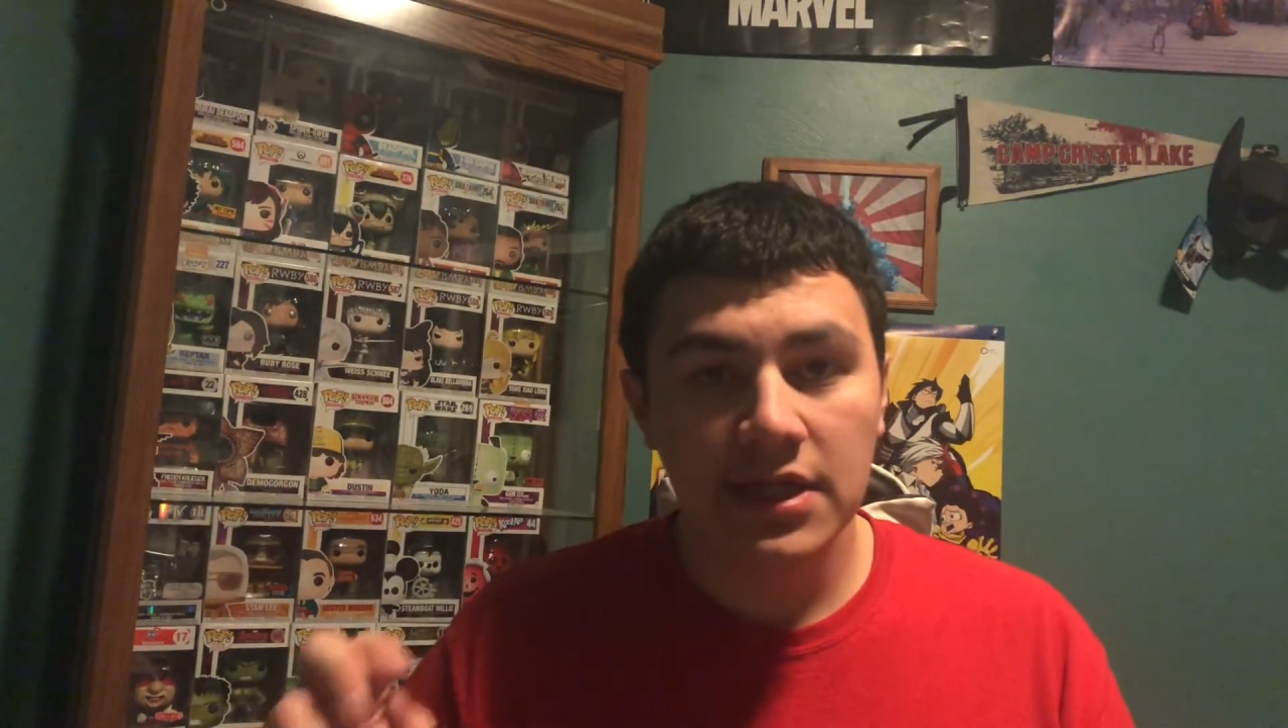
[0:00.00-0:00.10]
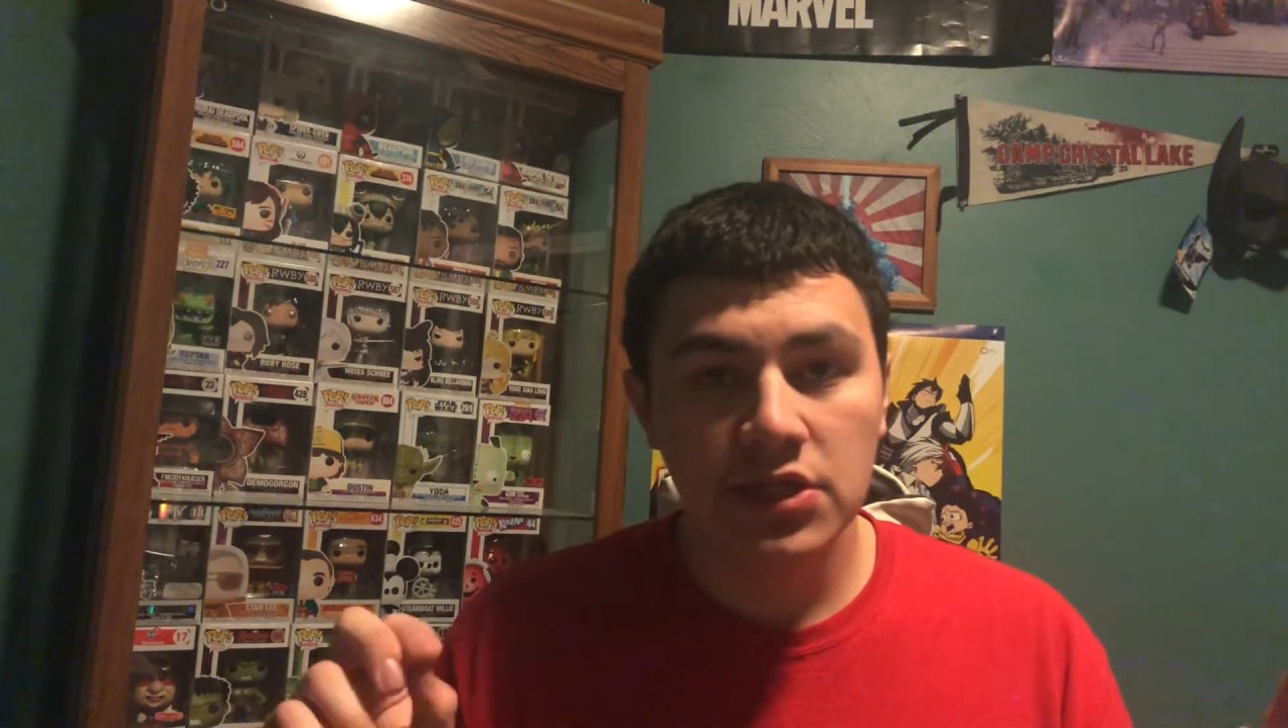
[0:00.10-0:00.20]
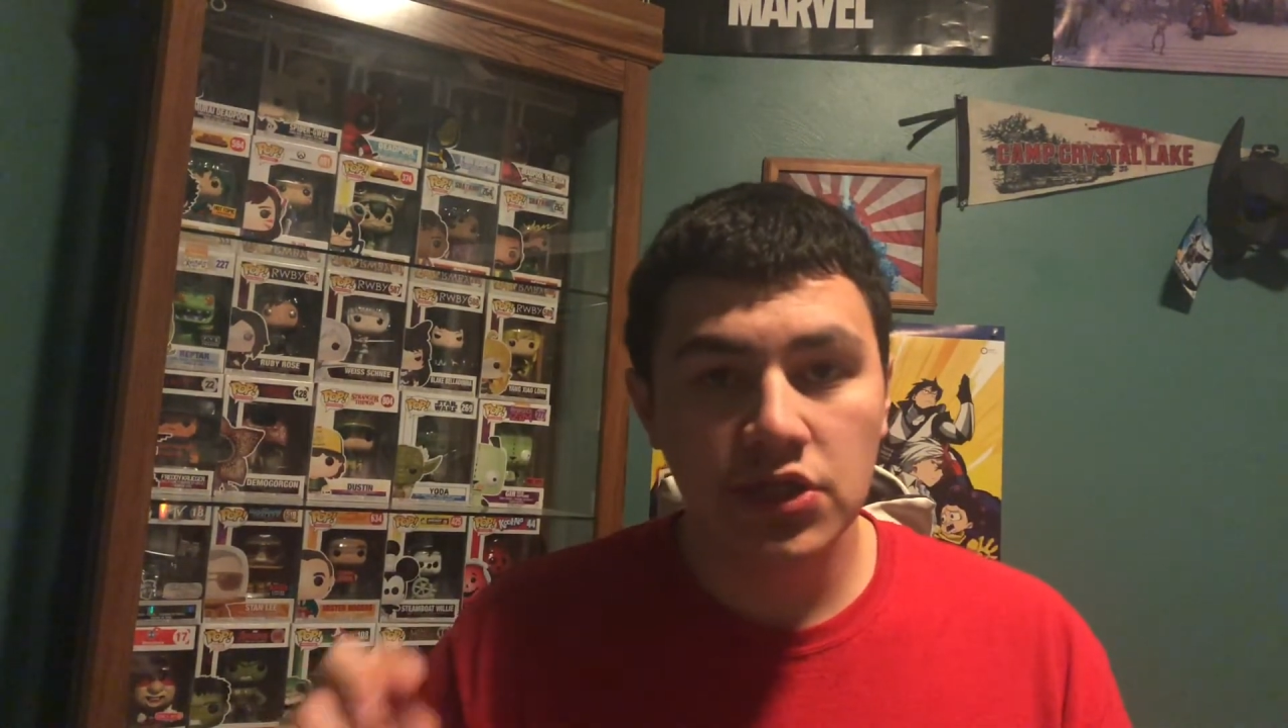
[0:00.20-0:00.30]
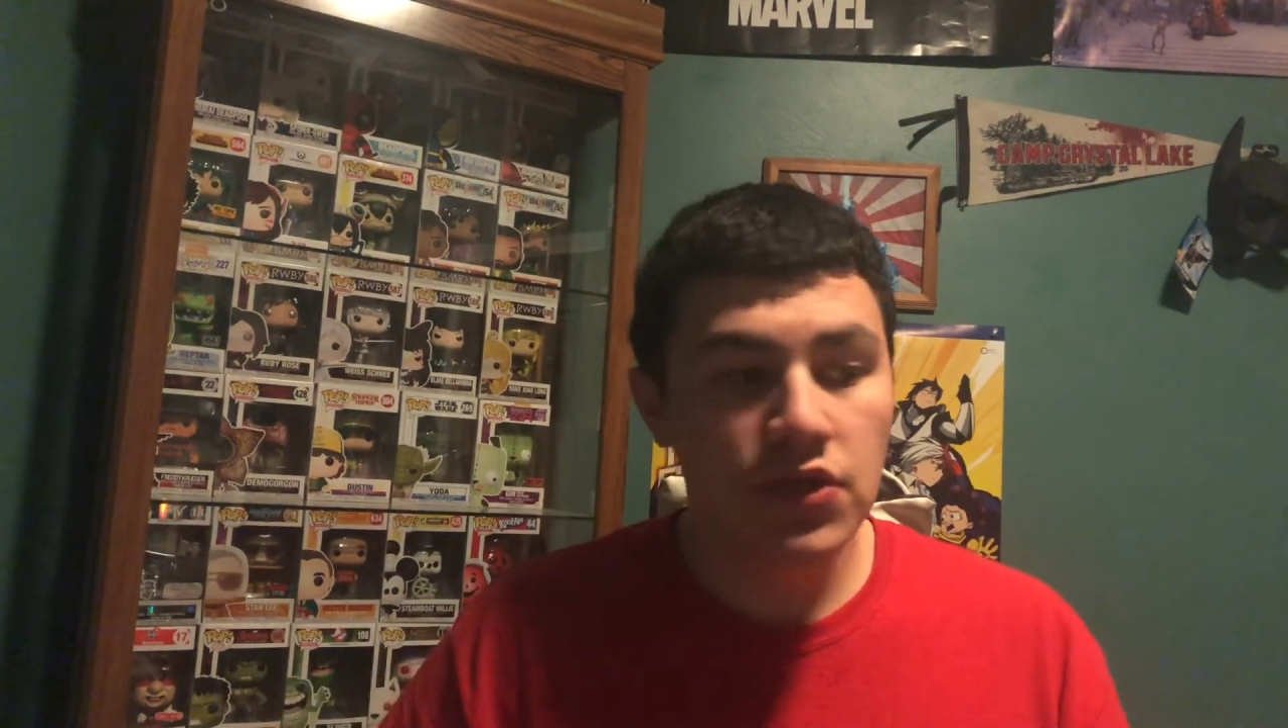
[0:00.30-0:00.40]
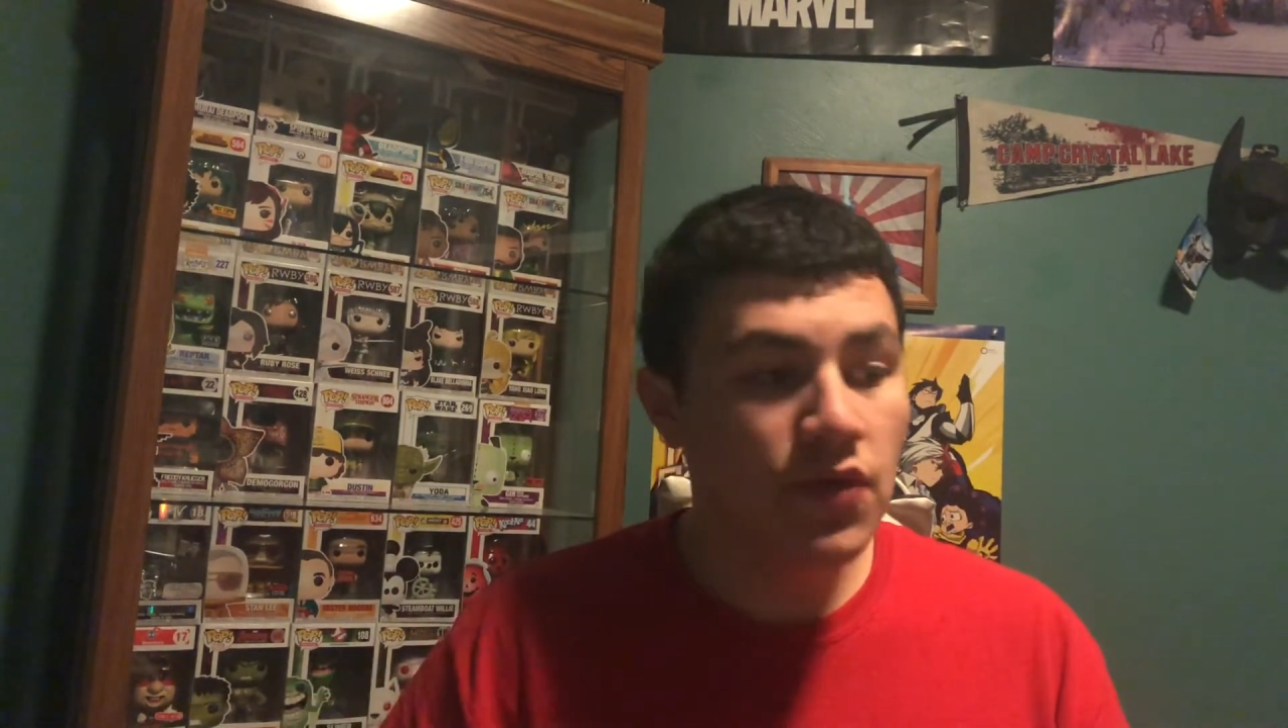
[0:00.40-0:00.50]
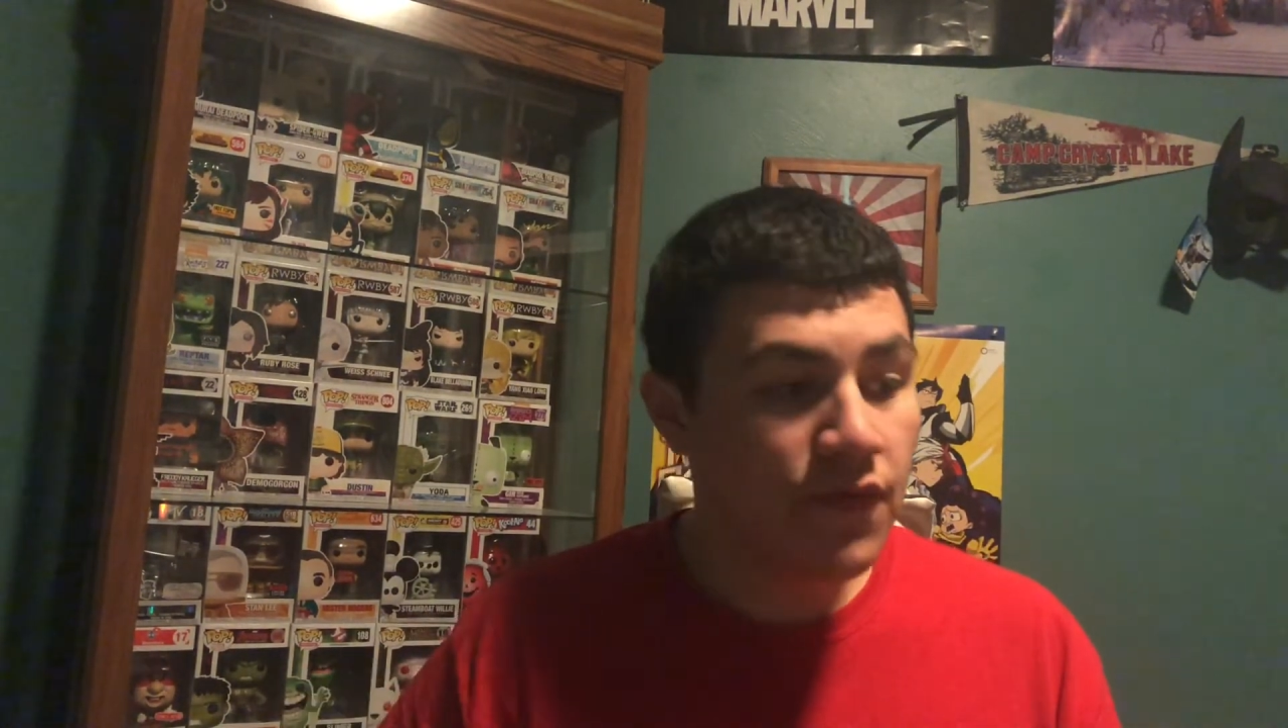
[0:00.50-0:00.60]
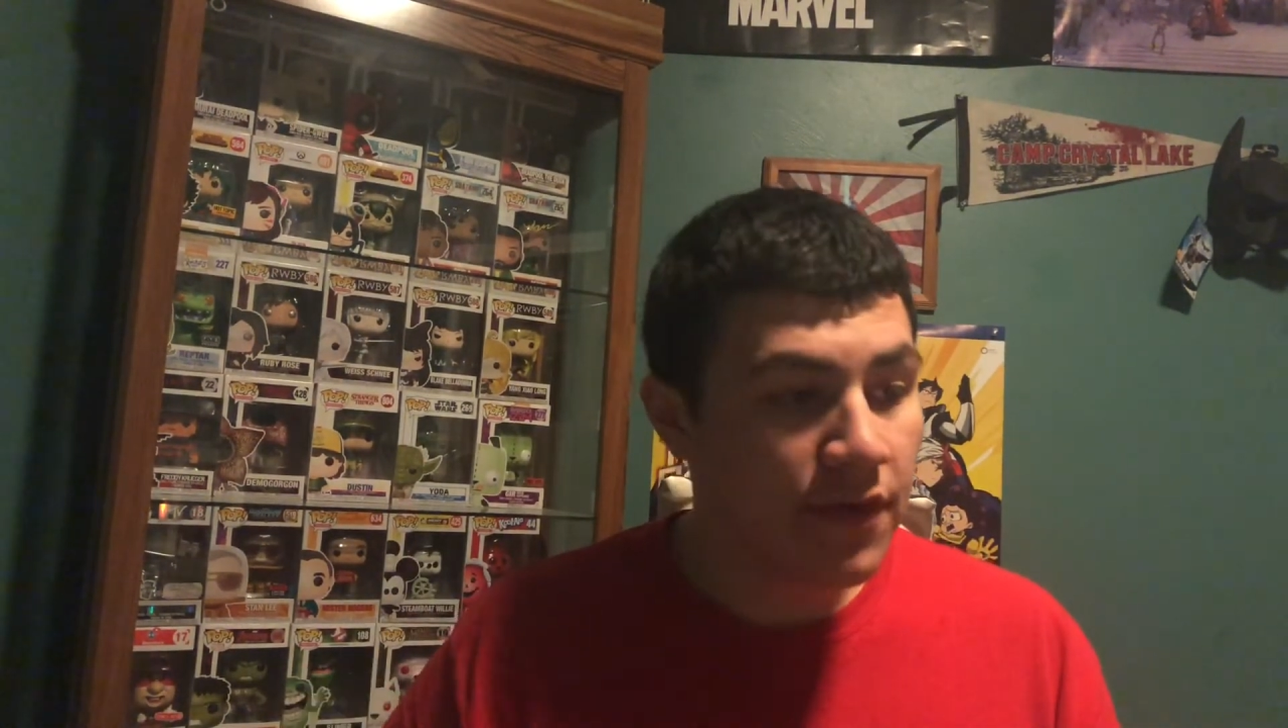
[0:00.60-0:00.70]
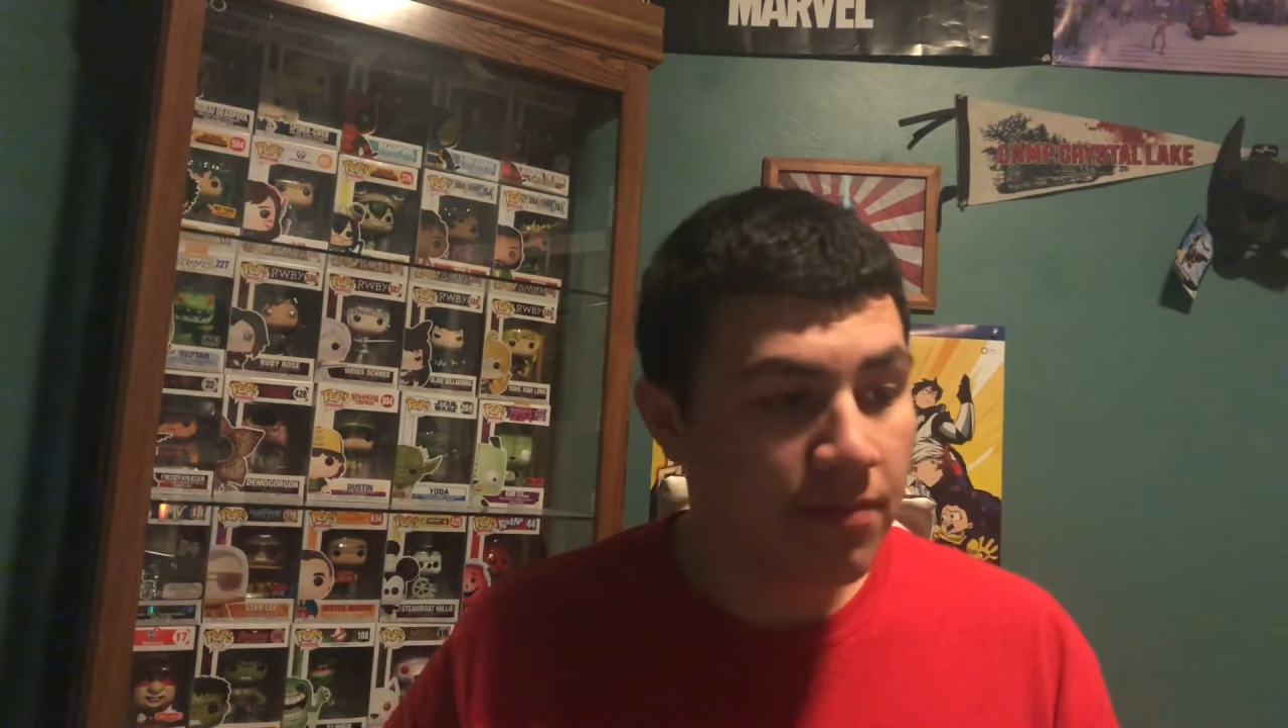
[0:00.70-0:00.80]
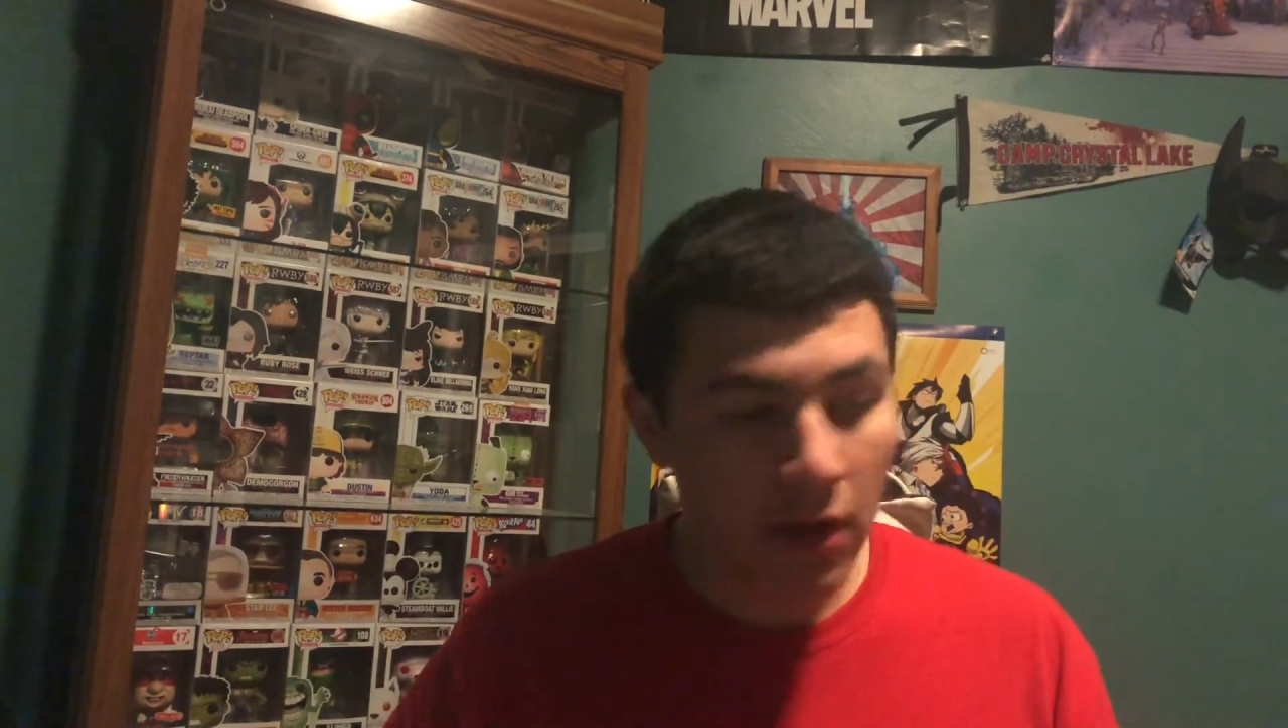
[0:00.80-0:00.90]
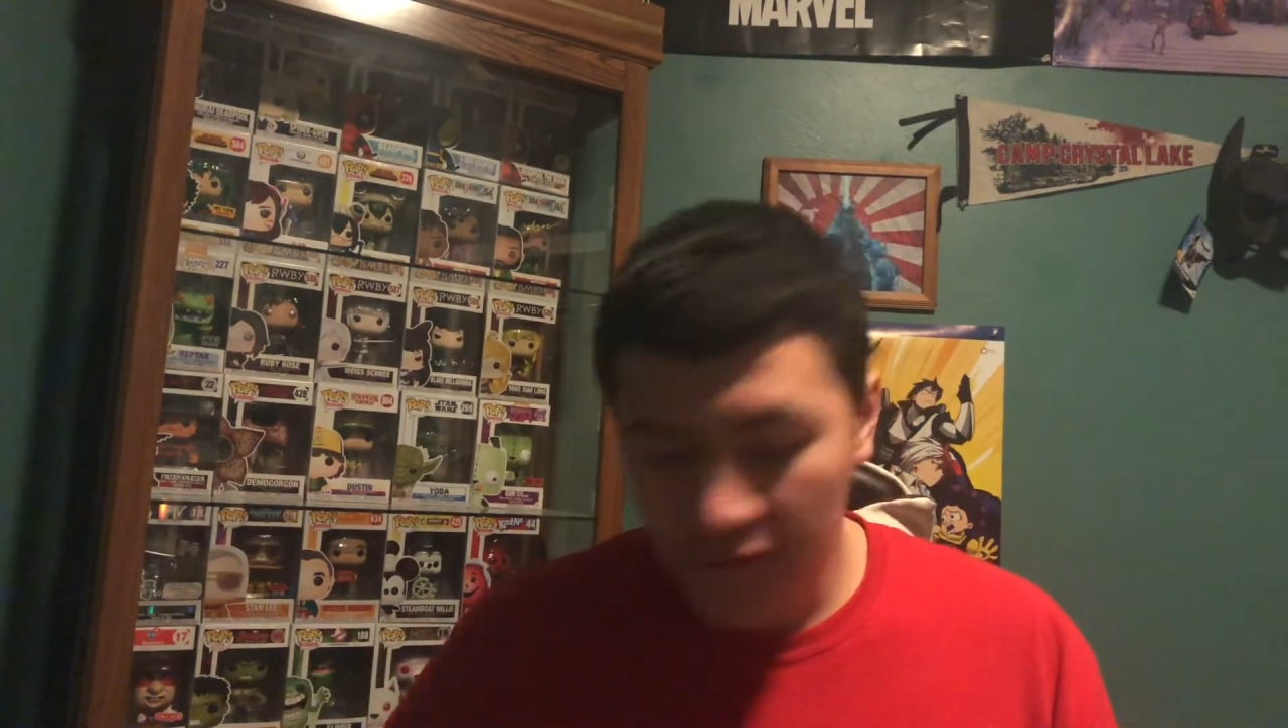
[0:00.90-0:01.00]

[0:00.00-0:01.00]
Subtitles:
two football